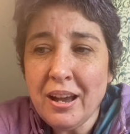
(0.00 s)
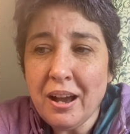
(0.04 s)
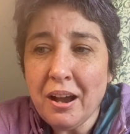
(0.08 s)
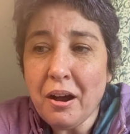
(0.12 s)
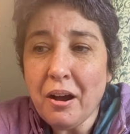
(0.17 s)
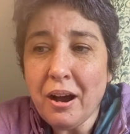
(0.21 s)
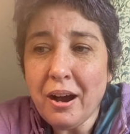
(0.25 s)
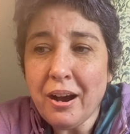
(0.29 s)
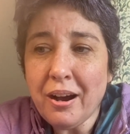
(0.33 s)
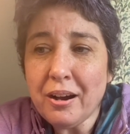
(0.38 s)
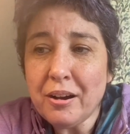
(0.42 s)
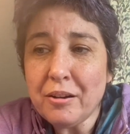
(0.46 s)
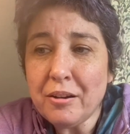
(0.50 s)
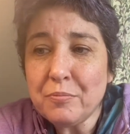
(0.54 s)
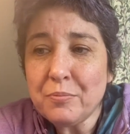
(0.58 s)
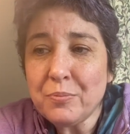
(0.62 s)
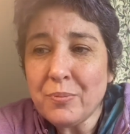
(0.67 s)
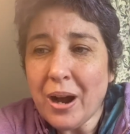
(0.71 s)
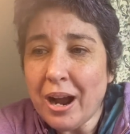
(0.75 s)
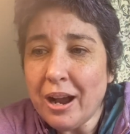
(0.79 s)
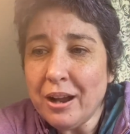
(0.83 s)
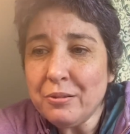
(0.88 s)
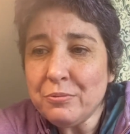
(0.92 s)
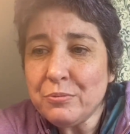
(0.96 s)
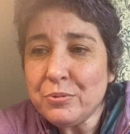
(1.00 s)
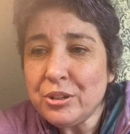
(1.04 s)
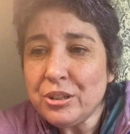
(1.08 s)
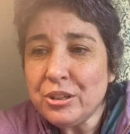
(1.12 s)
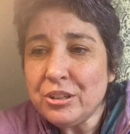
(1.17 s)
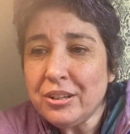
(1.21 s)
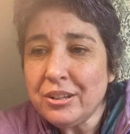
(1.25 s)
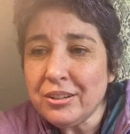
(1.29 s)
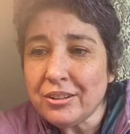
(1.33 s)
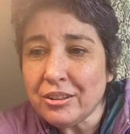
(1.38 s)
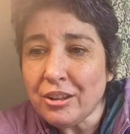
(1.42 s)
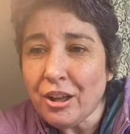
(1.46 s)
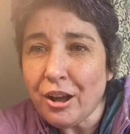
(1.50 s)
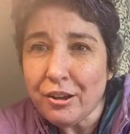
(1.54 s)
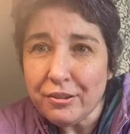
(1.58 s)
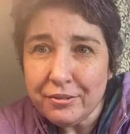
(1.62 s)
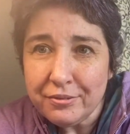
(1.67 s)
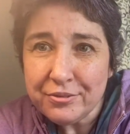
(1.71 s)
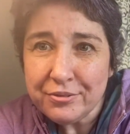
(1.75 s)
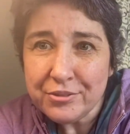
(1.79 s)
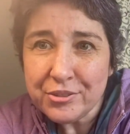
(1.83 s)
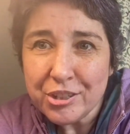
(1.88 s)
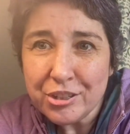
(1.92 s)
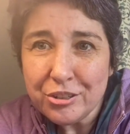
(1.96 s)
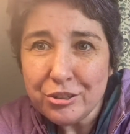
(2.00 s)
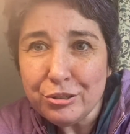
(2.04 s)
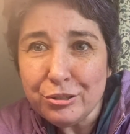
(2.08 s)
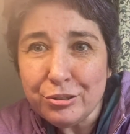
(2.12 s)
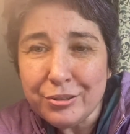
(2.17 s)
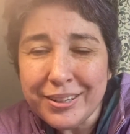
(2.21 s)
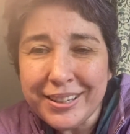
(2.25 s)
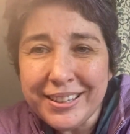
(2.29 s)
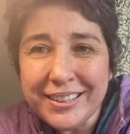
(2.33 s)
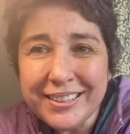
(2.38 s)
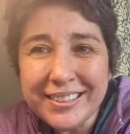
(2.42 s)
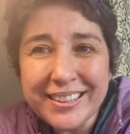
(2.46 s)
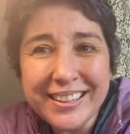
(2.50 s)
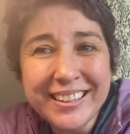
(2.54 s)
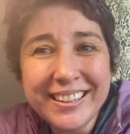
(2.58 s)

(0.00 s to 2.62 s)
I would love to do it.